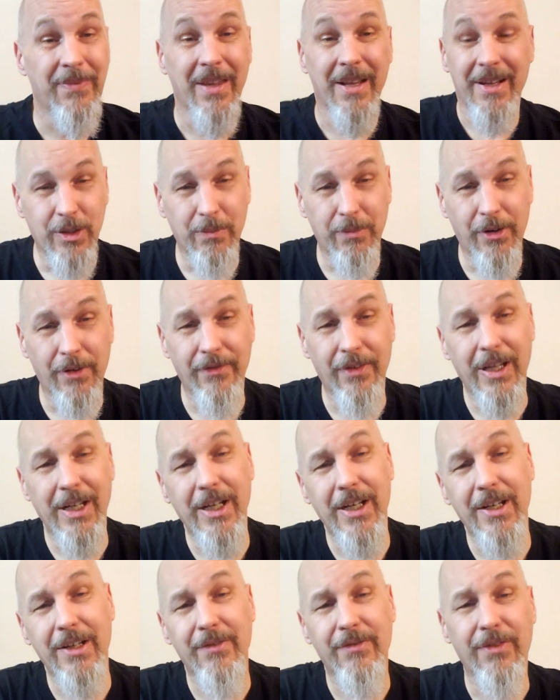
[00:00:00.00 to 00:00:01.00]
Some
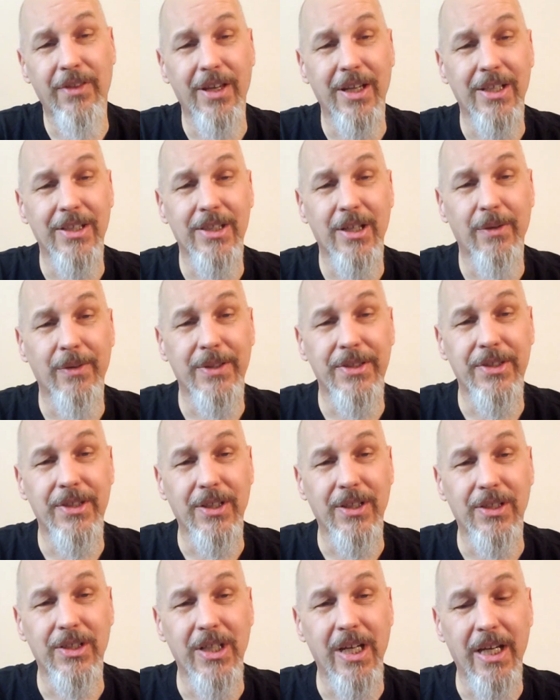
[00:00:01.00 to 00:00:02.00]
preventative things I would
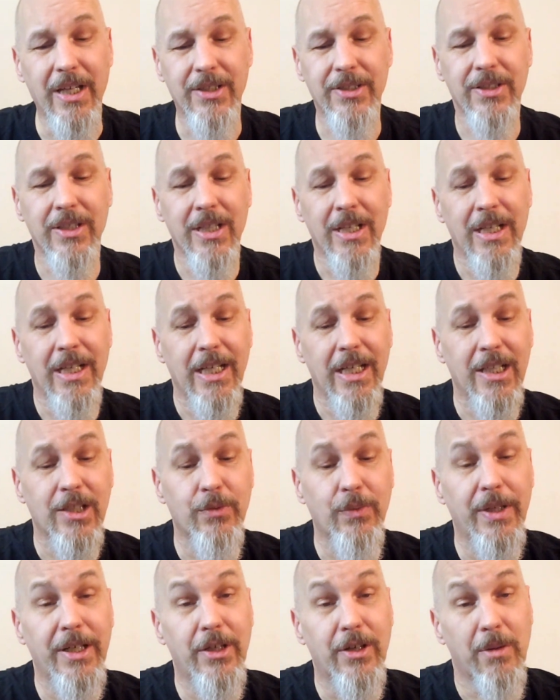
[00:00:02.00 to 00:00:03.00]
suggest
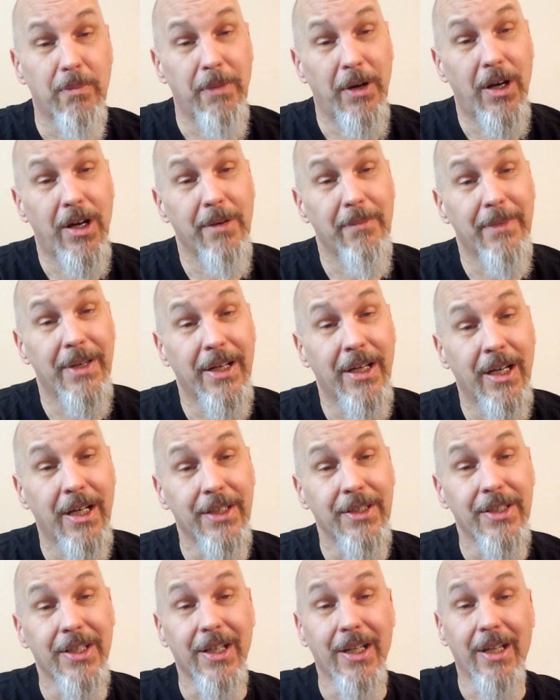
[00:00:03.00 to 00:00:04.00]
is when you're apartment
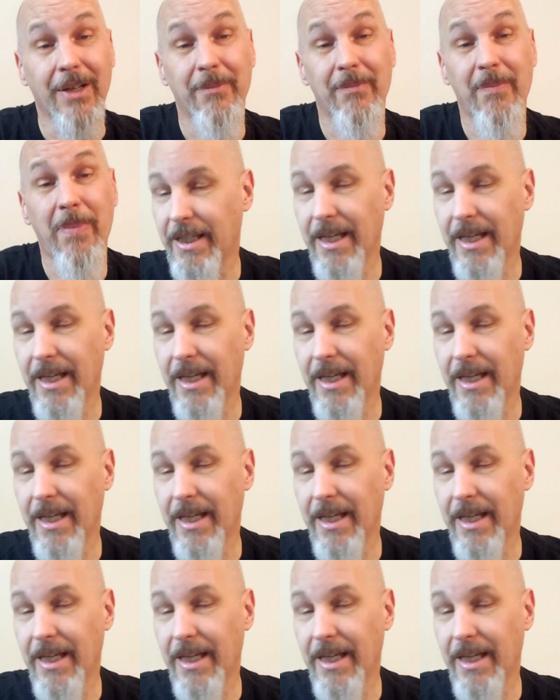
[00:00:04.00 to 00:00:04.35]
hunting,